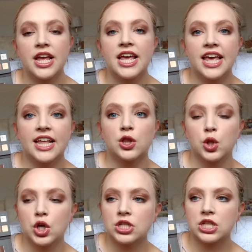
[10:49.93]
It
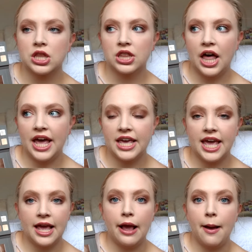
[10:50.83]
looked like
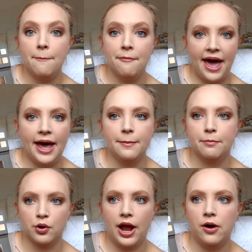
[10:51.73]
a matte
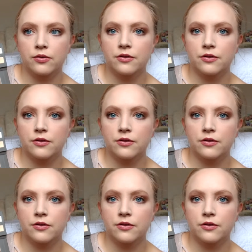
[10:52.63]
brown